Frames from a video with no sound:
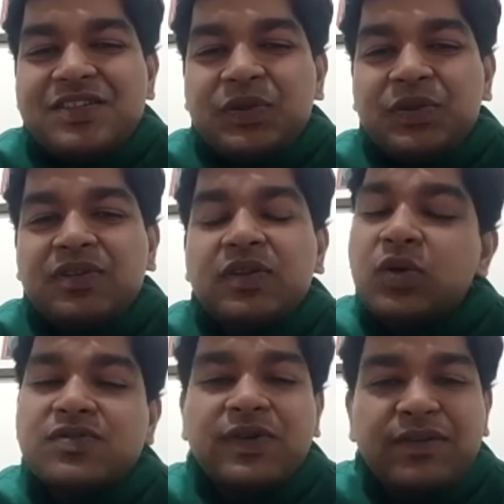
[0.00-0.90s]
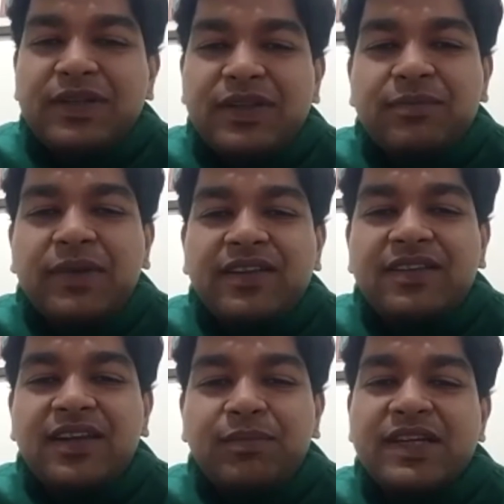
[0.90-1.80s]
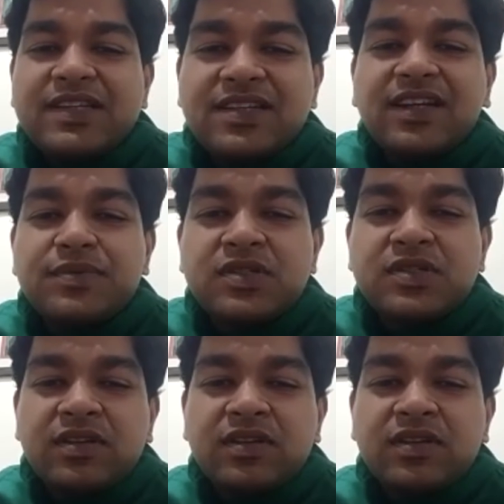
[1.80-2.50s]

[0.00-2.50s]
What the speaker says: So those will be my three basic tips